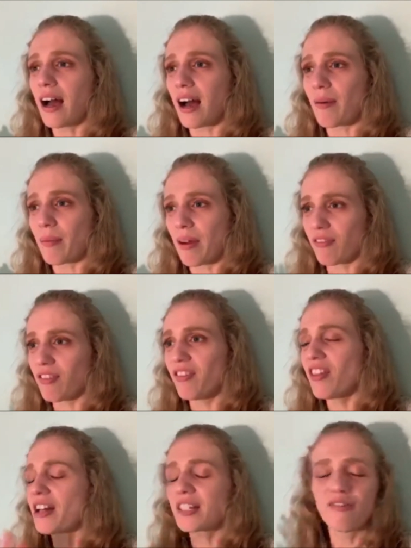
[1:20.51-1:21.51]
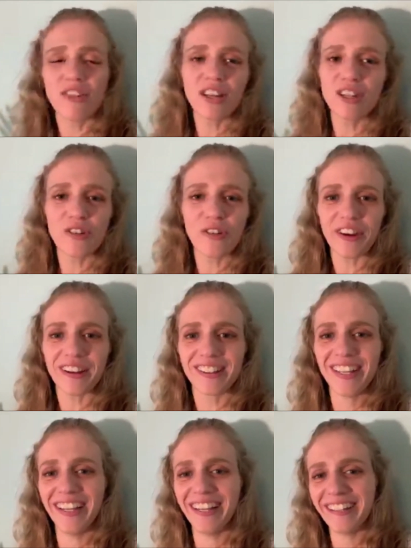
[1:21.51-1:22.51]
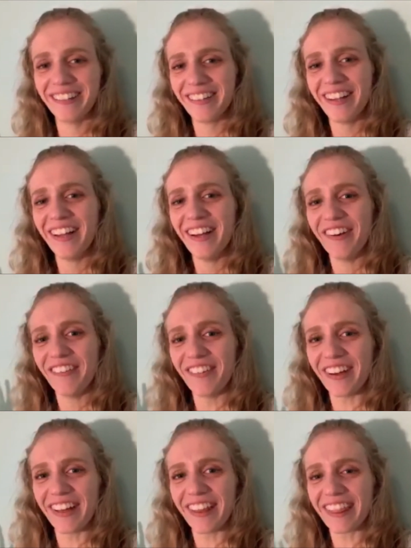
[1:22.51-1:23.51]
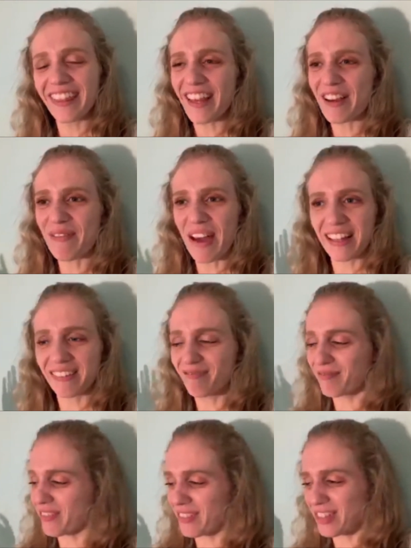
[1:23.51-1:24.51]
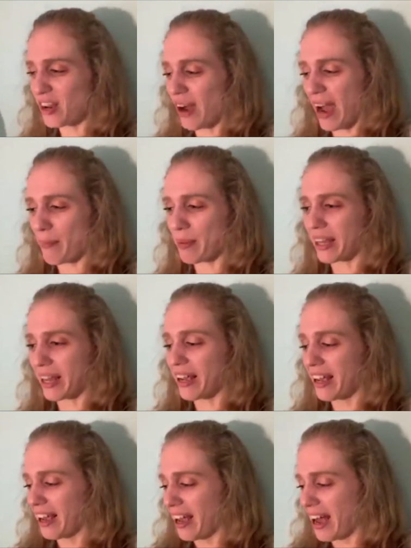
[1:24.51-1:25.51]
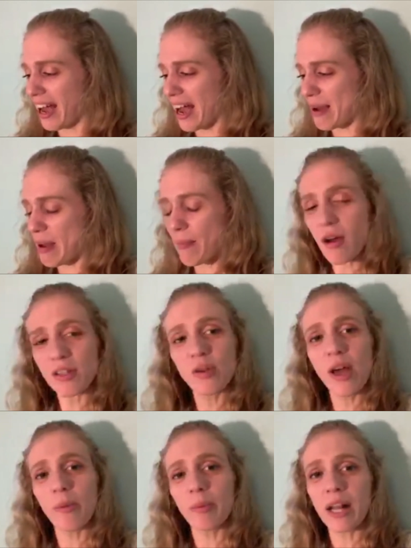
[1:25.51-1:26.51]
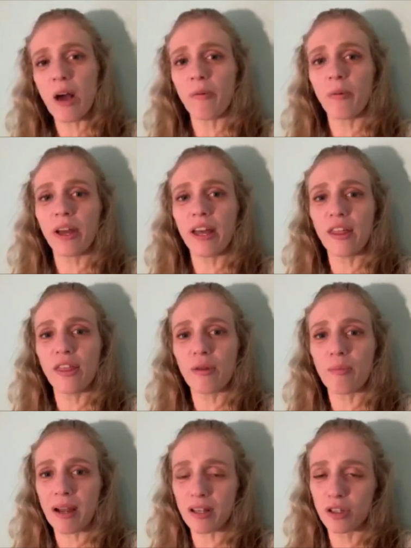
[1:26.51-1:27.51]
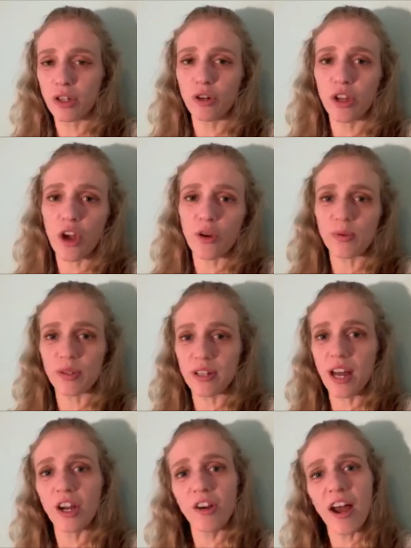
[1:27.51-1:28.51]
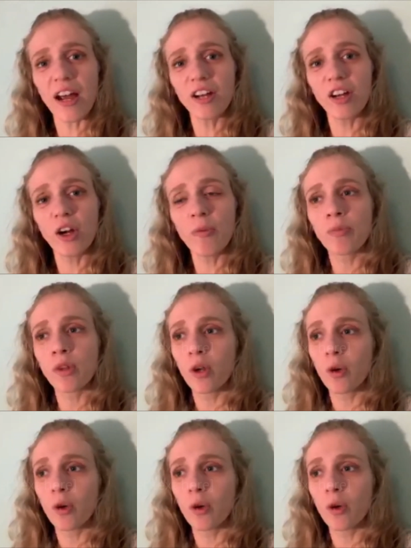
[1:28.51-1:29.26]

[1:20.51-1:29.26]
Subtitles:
I have lots of funny stories with them. I'm so happy. I'm also helping out with my studio's Nutcracker.